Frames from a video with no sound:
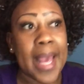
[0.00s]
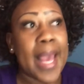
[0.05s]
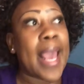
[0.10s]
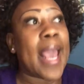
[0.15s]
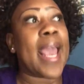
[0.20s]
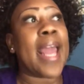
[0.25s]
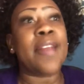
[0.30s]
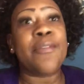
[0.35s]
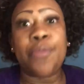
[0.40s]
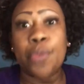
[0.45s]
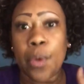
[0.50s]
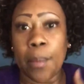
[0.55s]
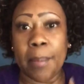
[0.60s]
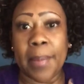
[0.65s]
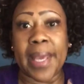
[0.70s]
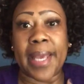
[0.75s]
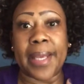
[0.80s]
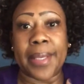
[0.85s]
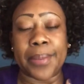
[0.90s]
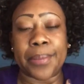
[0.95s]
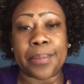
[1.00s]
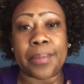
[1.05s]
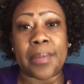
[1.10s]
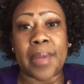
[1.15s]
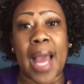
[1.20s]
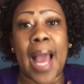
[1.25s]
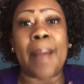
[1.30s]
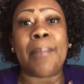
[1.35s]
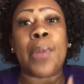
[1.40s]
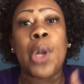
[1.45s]
And for me,
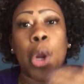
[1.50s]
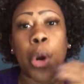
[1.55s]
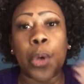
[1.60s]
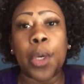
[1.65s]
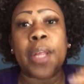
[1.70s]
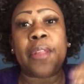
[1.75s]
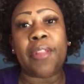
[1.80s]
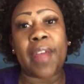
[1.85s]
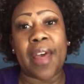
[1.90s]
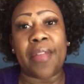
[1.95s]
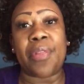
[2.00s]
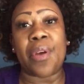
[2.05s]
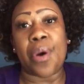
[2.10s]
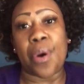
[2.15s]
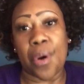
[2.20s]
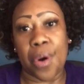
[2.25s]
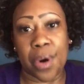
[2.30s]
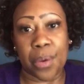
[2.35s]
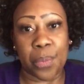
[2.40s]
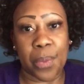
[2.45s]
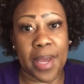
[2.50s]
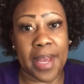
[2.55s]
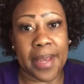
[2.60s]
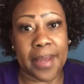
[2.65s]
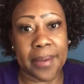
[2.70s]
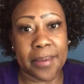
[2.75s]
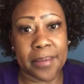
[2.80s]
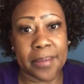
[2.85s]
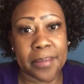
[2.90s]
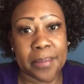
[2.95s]
I'm learning that the hard
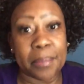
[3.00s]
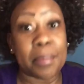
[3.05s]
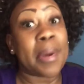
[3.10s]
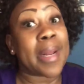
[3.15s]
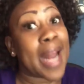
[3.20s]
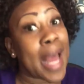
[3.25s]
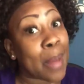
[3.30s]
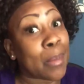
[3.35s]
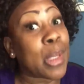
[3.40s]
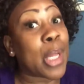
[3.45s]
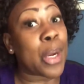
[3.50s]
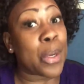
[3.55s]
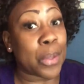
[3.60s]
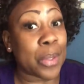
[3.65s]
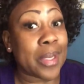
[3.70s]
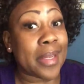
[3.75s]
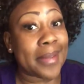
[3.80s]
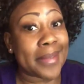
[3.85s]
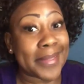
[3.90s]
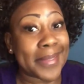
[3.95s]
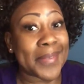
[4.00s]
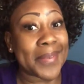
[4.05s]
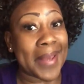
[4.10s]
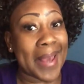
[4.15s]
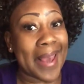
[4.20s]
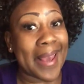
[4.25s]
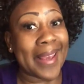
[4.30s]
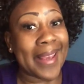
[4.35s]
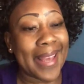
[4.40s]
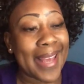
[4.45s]
way. But I'm learning,
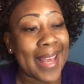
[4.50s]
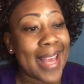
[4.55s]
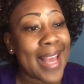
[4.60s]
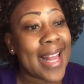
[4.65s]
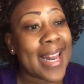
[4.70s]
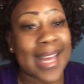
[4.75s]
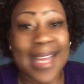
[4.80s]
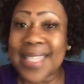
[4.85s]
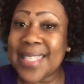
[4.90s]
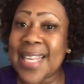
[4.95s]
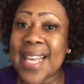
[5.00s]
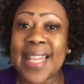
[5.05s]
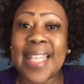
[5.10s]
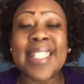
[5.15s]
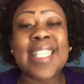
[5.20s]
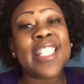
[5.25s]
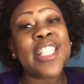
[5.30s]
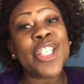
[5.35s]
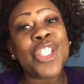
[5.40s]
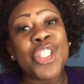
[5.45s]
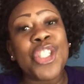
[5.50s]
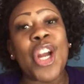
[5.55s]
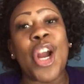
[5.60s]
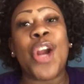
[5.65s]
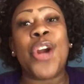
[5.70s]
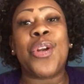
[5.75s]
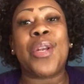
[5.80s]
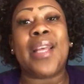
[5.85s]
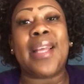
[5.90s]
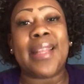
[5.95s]
okay? Like I said, this is a
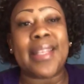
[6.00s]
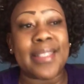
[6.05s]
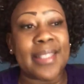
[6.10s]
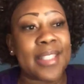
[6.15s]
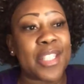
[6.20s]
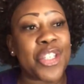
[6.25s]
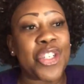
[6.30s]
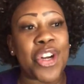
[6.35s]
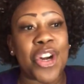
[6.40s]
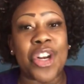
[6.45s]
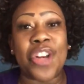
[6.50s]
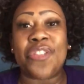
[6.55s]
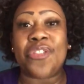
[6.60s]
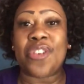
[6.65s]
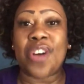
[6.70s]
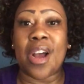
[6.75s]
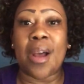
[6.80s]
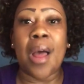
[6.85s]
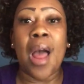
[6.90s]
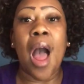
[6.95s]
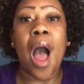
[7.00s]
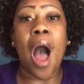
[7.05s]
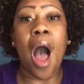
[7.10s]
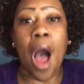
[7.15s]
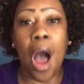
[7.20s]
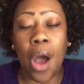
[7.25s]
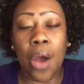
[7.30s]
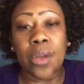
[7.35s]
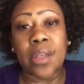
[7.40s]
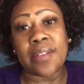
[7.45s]
journey. This is a journey for
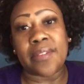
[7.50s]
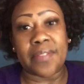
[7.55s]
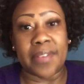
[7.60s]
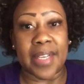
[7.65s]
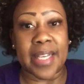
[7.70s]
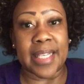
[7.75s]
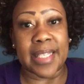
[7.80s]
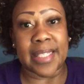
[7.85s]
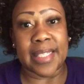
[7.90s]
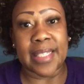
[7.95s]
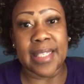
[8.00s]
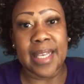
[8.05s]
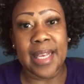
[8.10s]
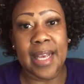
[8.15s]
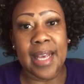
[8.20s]
all of us.